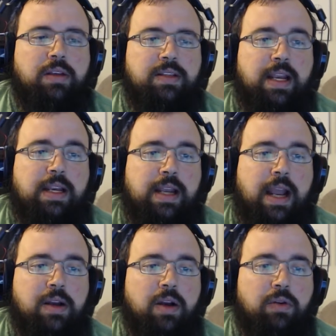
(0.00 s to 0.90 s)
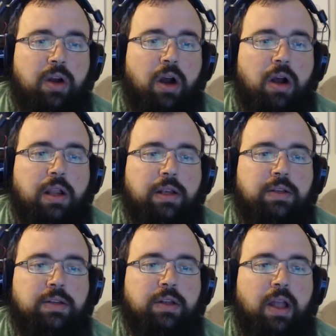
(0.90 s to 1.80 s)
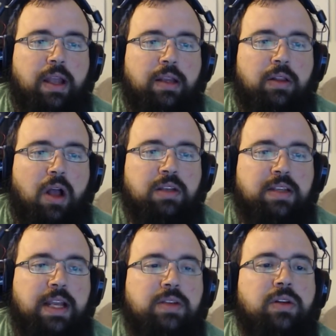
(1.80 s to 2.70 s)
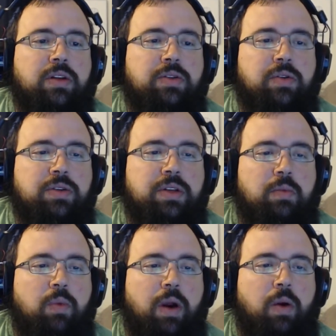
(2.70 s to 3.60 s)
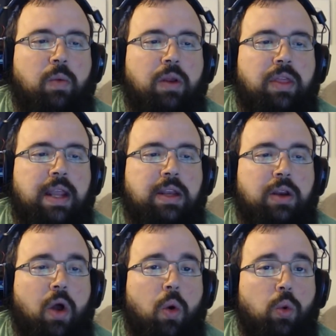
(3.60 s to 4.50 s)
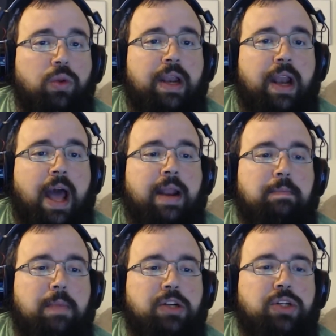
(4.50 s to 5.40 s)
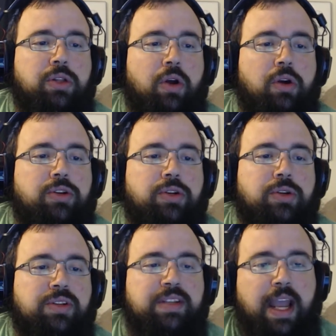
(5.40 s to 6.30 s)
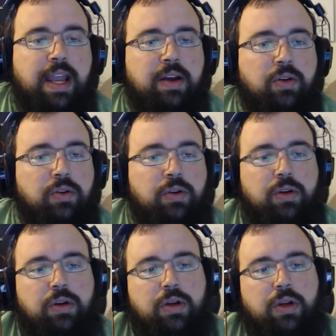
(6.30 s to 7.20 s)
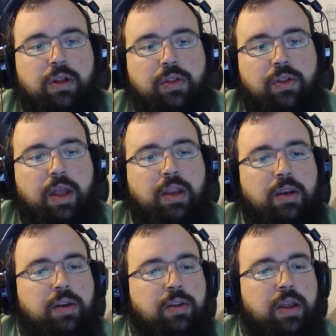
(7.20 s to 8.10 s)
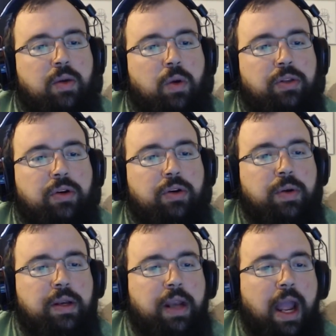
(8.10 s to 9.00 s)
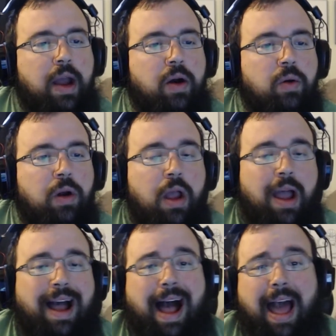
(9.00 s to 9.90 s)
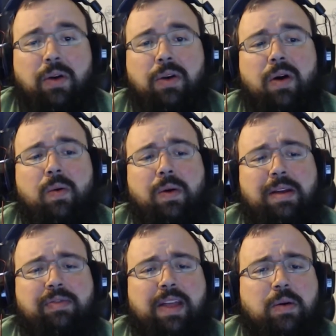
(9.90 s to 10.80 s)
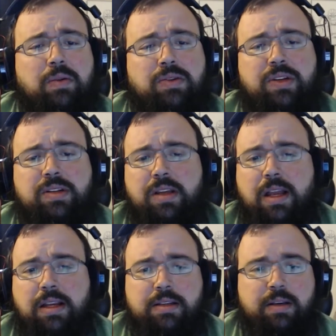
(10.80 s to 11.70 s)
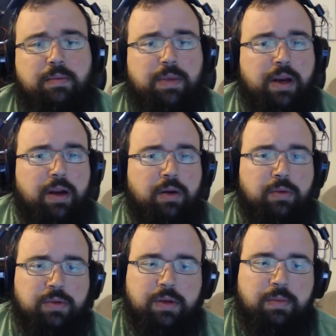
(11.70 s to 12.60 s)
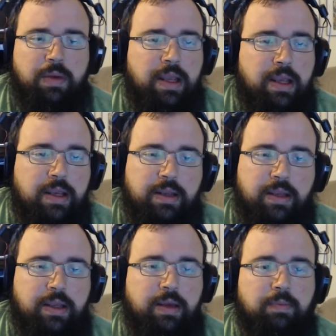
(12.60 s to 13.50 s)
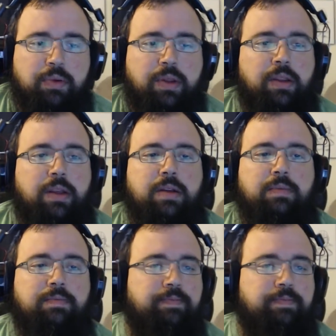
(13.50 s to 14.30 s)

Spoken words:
San Diego con to like Los Angeles or somewhere where they could hold it at a much larger scale than what they're doing now. I don't know if that was just like somebody completely